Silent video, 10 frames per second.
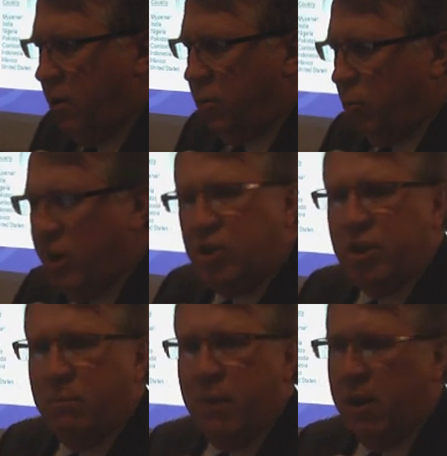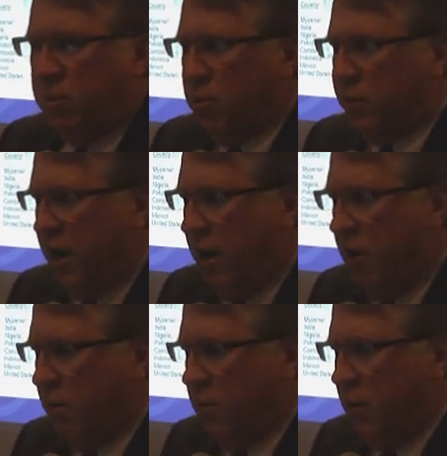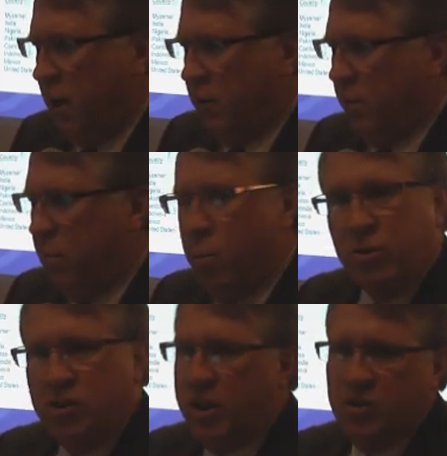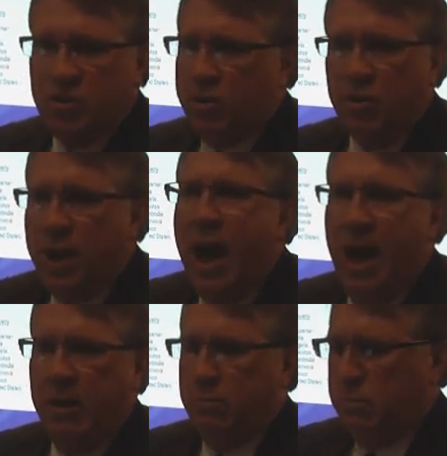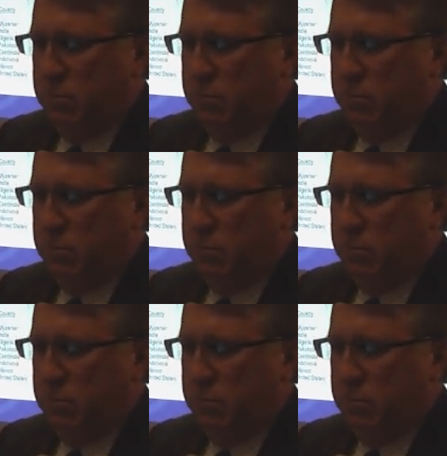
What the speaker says: The rich get medical care, and the poor stay sick or die.